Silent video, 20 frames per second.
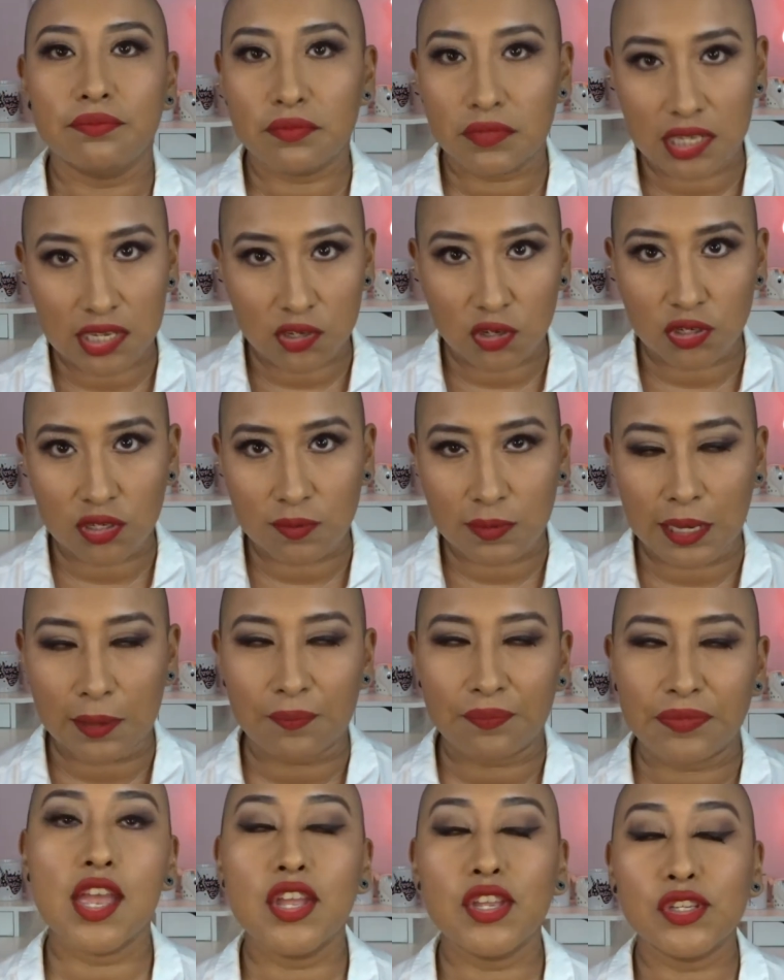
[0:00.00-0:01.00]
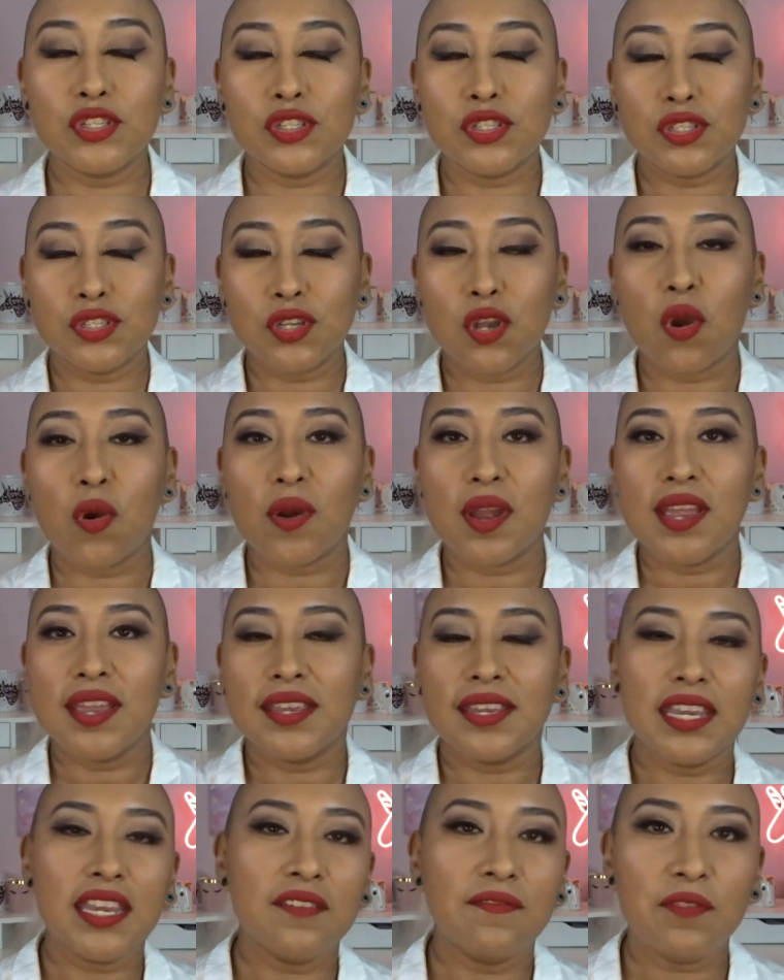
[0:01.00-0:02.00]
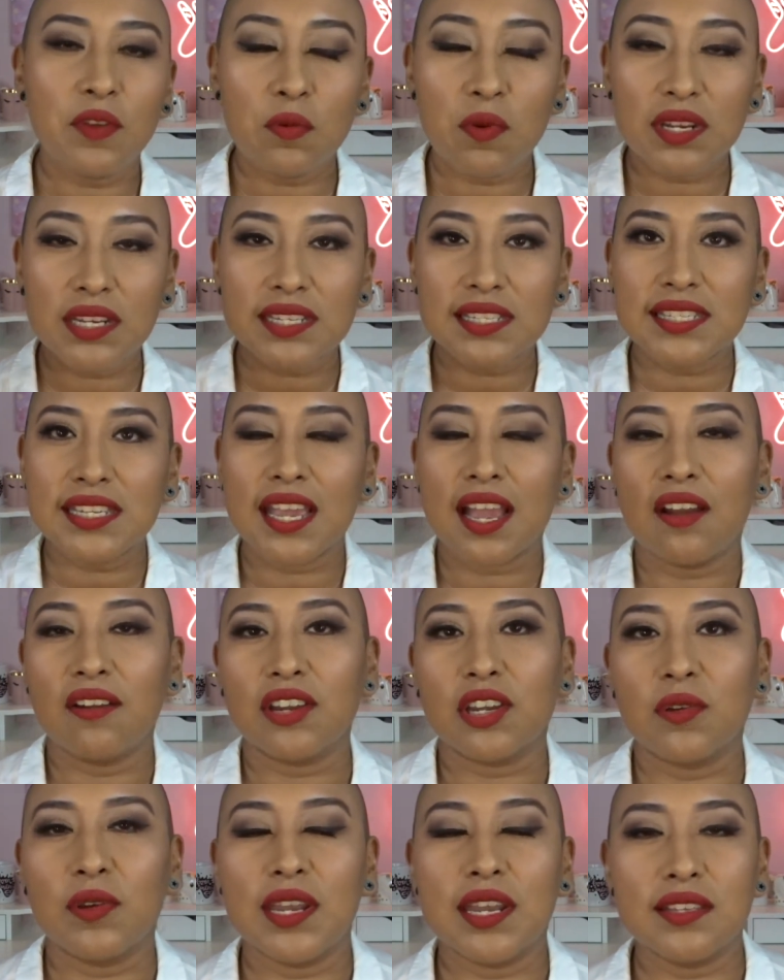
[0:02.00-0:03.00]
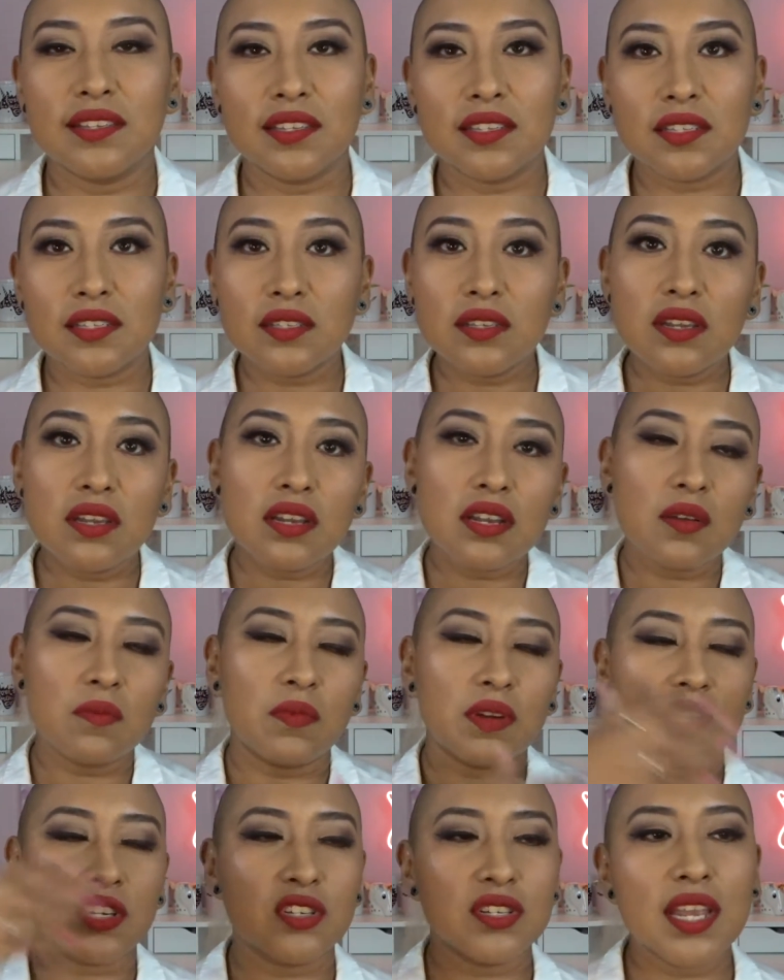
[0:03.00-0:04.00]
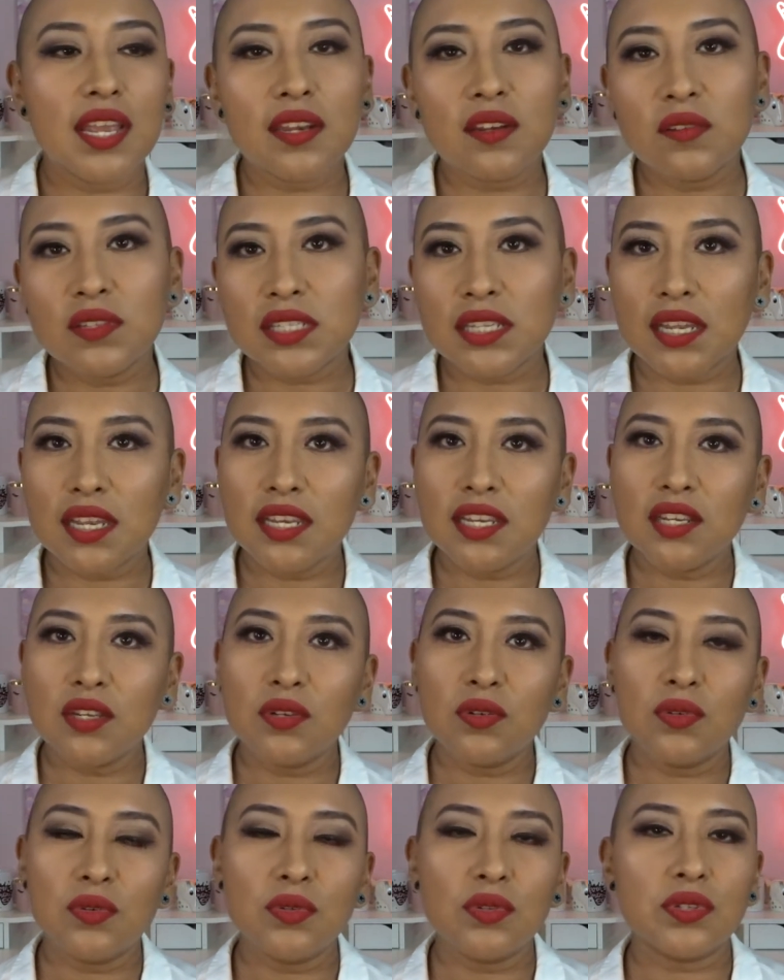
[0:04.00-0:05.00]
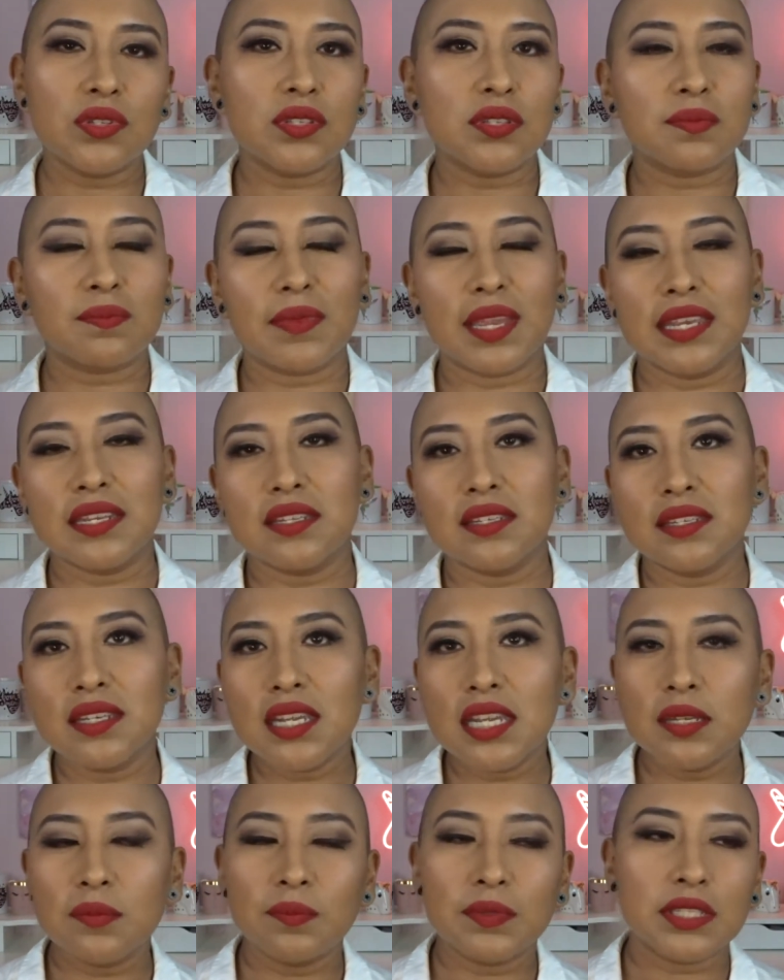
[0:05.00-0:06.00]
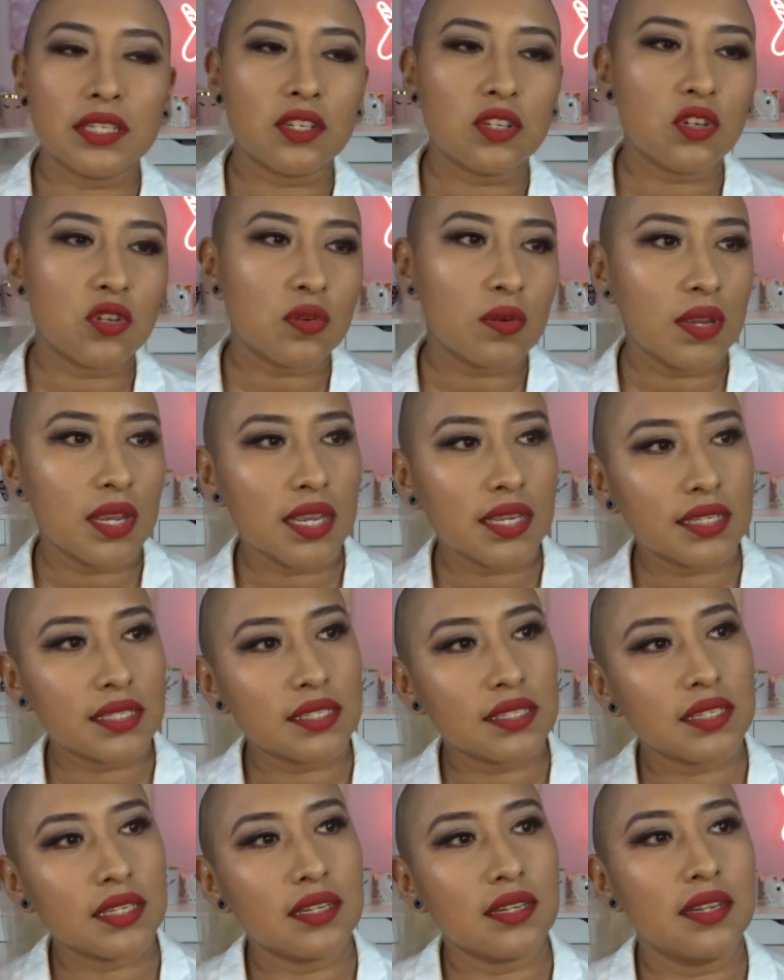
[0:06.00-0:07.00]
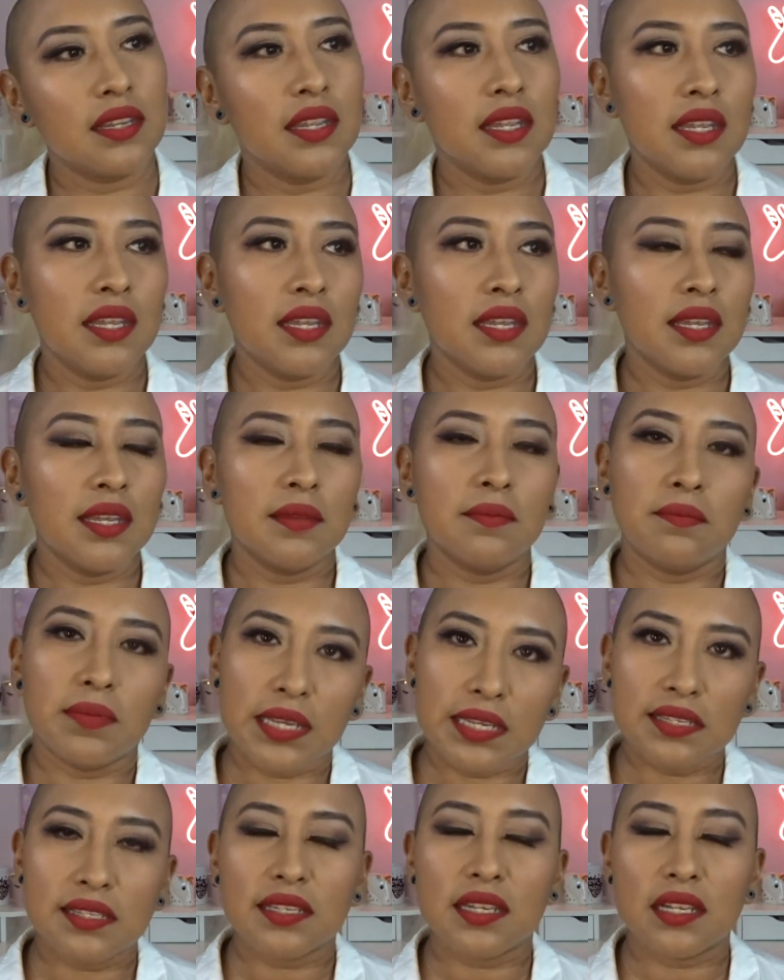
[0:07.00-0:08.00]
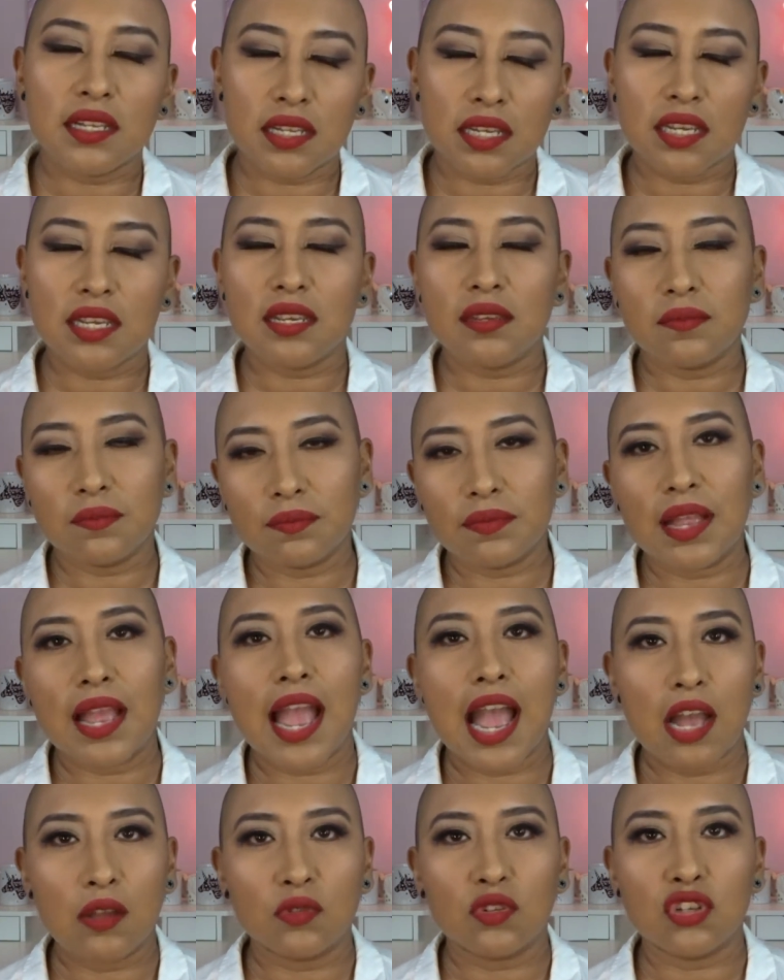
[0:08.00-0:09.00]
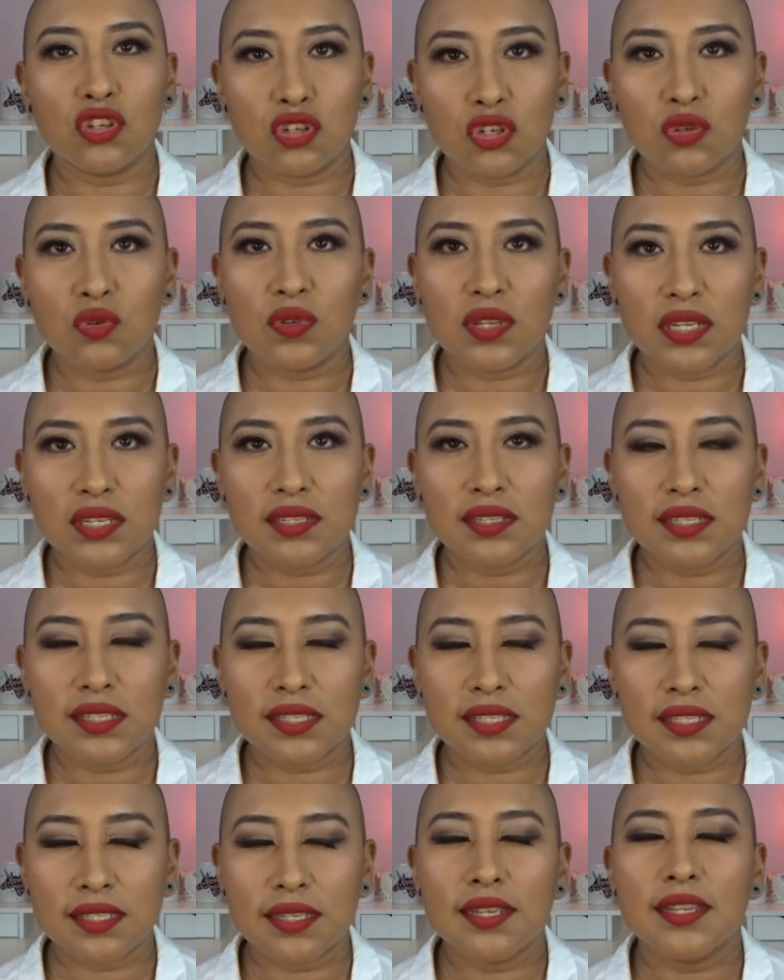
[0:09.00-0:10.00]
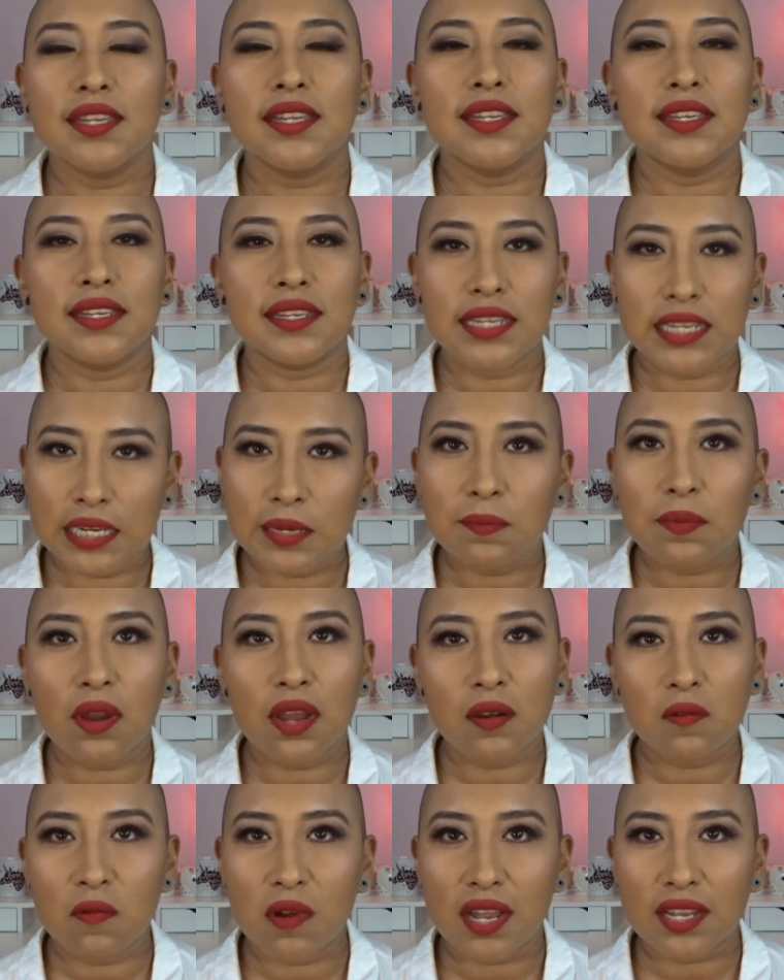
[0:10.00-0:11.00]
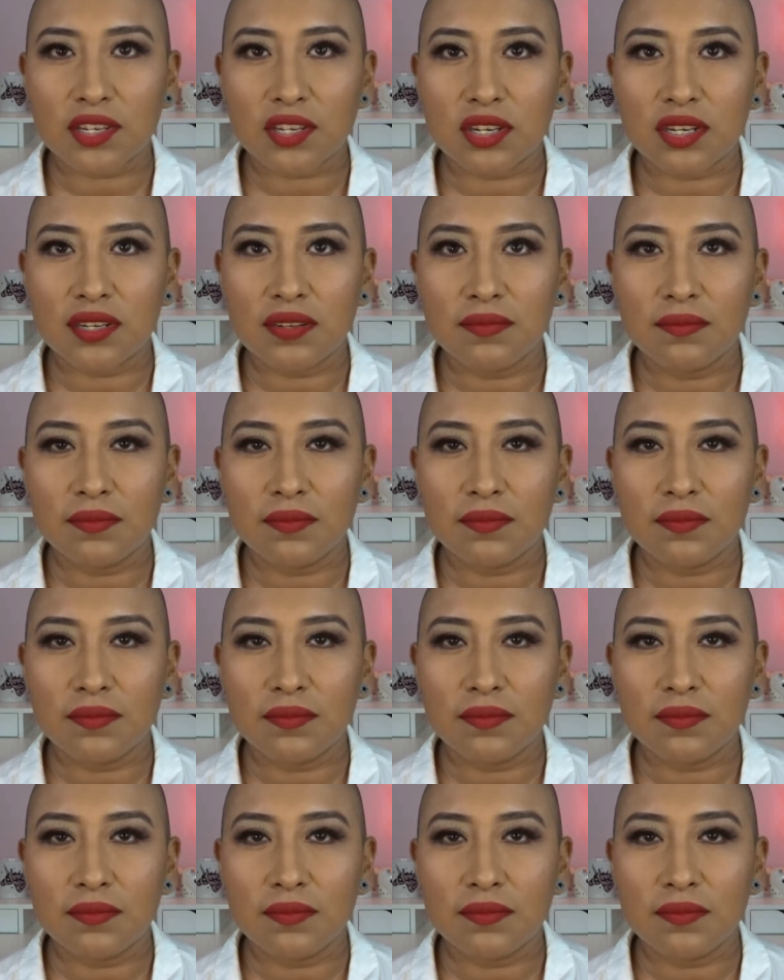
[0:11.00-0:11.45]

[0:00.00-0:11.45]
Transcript: That's just me. So, if you want to see how I created this look, what shadows I used, my tips and tricks, and basically how to do this, keep on watching.